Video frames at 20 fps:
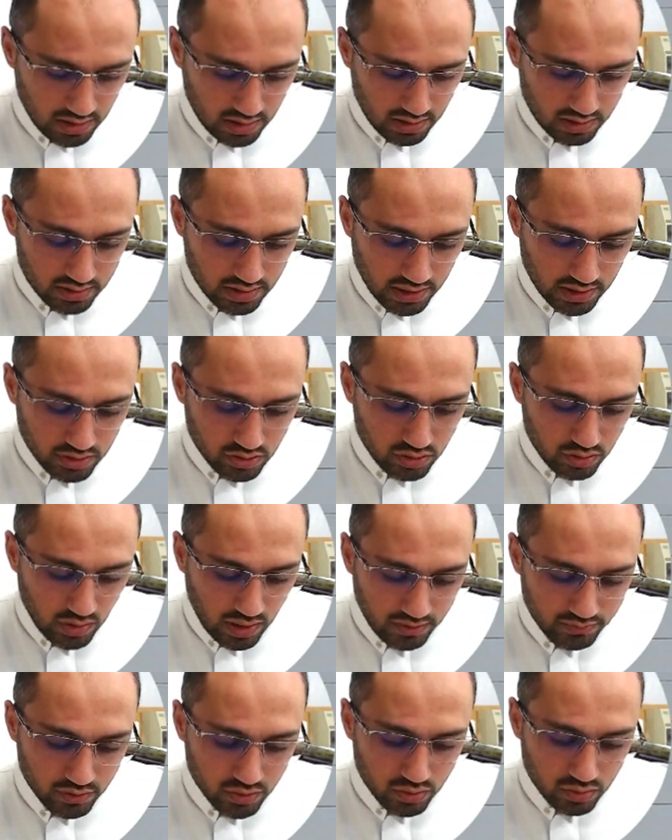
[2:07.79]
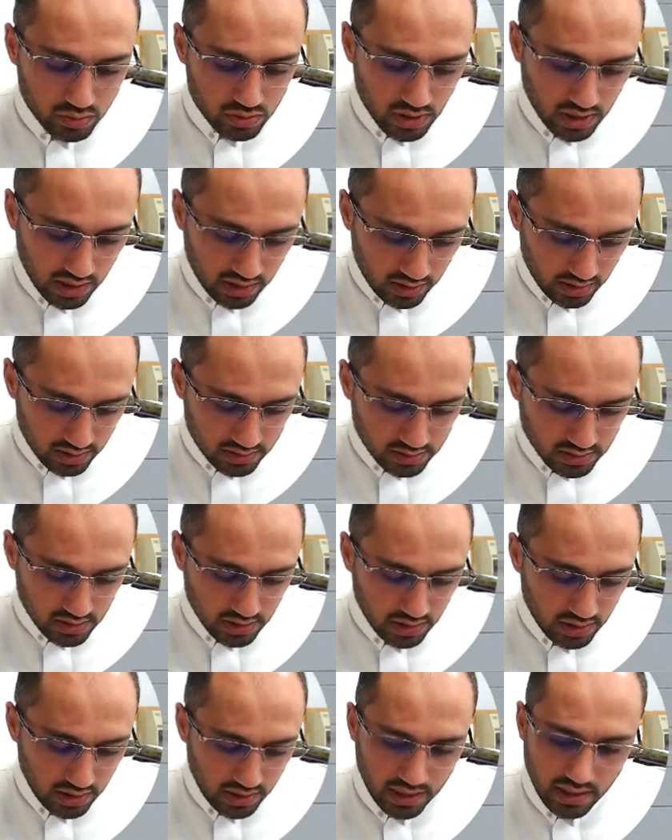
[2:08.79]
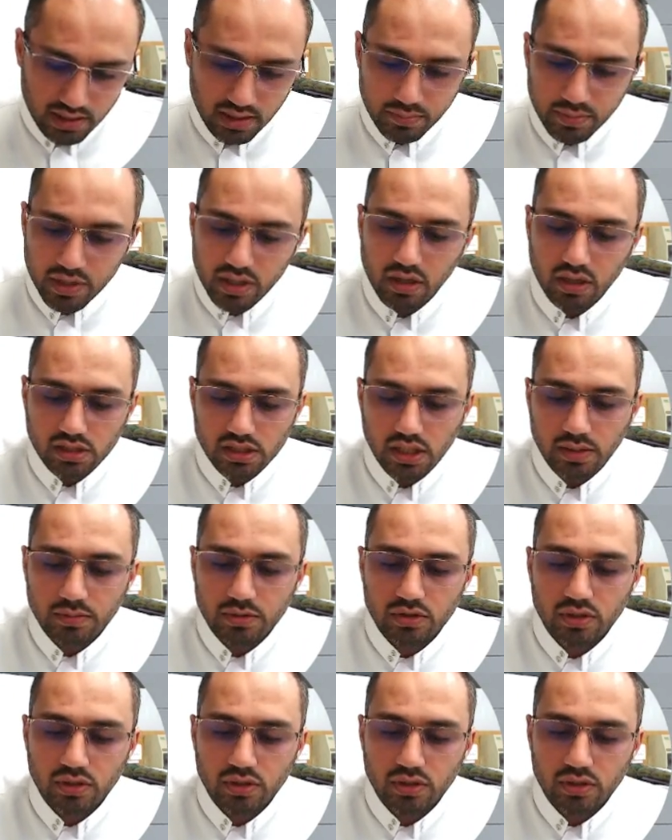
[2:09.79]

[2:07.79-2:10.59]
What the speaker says: It says you have to use that answer and the periodic table.